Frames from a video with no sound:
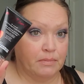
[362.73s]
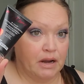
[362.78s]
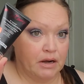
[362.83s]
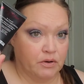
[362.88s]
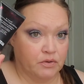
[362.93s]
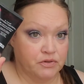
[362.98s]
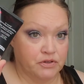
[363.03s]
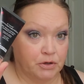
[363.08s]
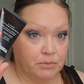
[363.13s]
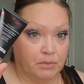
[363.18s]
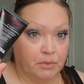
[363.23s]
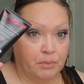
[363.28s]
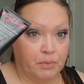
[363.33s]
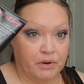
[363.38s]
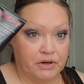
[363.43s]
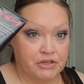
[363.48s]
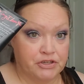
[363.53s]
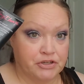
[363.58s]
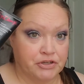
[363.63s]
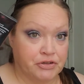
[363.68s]

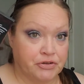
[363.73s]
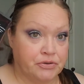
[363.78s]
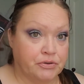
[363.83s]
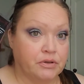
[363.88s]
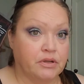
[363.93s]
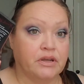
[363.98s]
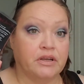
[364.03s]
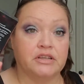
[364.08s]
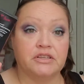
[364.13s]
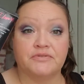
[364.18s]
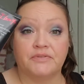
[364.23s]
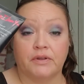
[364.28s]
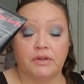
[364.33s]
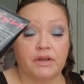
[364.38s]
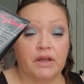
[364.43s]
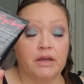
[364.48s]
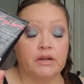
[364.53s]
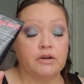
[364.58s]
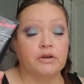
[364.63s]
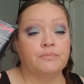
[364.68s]
Microdermabrasion
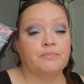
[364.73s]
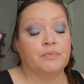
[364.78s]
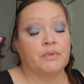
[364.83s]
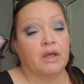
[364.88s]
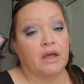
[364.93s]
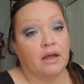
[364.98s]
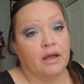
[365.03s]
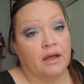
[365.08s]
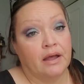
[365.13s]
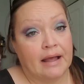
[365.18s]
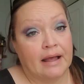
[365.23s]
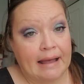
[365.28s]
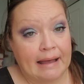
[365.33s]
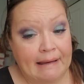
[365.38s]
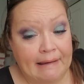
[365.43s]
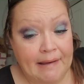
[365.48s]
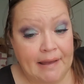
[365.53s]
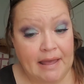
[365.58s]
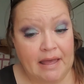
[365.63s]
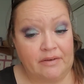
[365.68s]
Exfoliator.
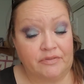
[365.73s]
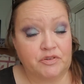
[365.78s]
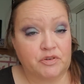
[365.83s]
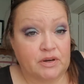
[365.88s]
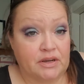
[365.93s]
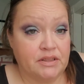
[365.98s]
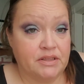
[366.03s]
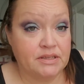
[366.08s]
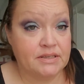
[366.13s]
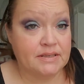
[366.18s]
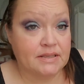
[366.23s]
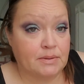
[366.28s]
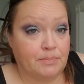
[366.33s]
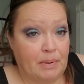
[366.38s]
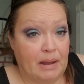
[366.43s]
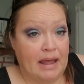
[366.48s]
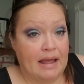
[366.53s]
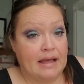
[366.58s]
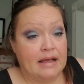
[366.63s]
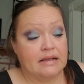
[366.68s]
I have tried this in the
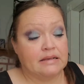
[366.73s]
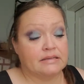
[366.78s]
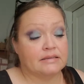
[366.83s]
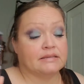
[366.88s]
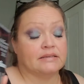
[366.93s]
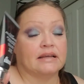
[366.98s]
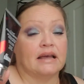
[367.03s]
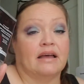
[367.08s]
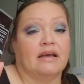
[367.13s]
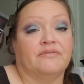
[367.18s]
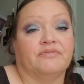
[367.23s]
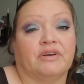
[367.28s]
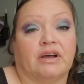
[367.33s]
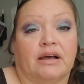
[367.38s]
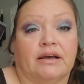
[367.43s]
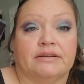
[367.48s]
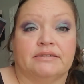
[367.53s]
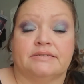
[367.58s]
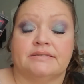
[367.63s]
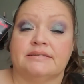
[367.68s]
past. I've
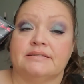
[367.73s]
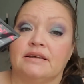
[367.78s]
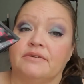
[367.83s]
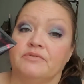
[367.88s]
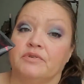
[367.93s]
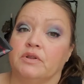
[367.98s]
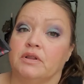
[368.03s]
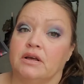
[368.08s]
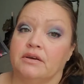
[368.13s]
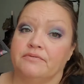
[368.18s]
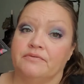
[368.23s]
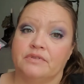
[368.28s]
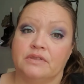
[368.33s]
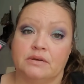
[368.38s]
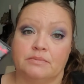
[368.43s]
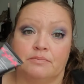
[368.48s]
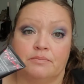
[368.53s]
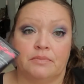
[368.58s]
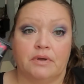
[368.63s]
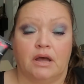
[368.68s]
got several of
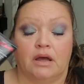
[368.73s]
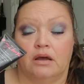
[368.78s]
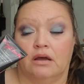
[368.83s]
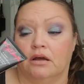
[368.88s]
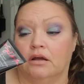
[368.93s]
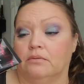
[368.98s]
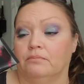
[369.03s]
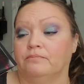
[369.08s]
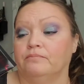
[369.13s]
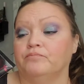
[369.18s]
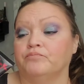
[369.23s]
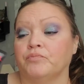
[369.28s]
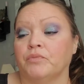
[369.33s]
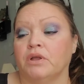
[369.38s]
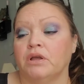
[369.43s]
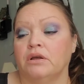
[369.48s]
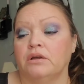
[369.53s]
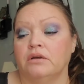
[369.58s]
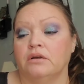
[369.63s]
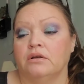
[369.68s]
them. Um,
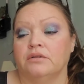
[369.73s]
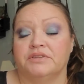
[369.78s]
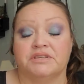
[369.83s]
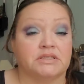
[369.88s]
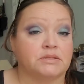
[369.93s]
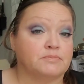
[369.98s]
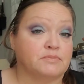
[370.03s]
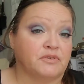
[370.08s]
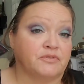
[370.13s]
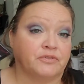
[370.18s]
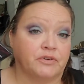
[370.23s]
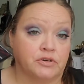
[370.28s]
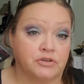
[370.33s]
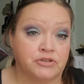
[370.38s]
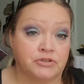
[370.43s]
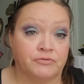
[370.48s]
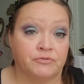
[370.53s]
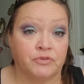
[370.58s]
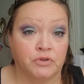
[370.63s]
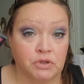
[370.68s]
this is the
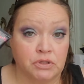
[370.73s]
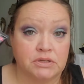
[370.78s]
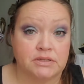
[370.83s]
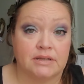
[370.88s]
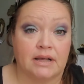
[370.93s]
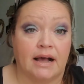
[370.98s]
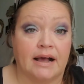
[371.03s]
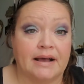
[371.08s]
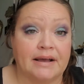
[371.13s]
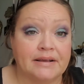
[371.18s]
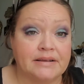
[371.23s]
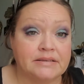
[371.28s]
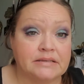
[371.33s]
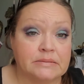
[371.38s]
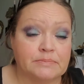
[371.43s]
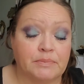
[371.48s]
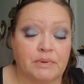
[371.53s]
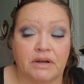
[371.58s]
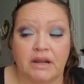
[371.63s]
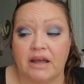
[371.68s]
first full
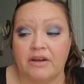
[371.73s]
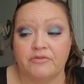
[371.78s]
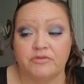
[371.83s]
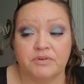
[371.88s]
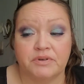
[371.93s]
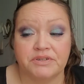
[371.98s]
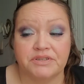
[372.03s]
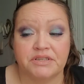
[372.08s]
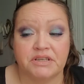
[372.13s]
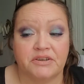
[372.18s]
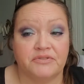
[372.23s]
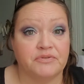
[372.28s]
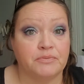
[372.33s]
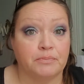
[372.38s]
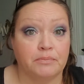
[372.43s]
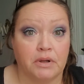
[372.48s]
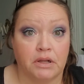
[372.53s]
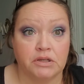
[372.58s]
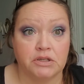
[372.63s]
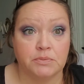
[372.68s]
size, but I've received
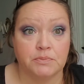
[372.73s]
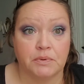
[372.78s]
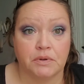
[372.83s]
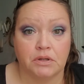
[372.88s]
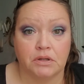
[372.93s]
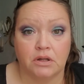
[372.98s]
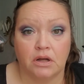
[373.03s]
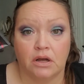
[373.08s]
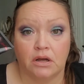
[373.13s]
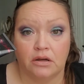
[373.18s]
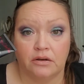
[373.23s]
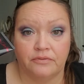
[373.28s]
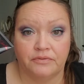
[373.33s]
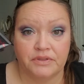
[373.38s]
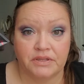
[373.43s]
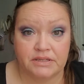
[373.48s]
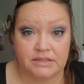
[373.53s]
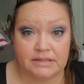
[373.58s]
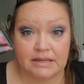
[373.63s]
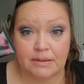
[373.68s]
multiple
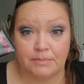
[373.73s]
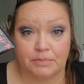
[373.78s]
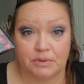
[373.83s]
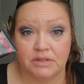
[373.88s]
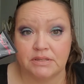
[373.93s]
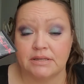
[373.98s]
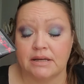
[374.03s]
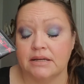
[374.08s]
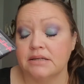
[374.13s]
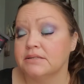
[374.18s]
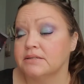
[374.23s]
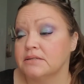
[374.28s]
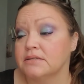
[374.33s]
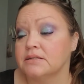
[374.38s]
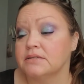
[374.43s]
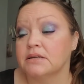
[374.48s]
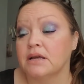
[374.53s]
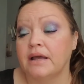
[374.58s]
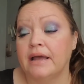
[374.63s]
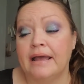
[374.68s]
of the sample
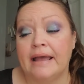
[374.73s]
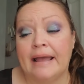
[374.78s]
sizes.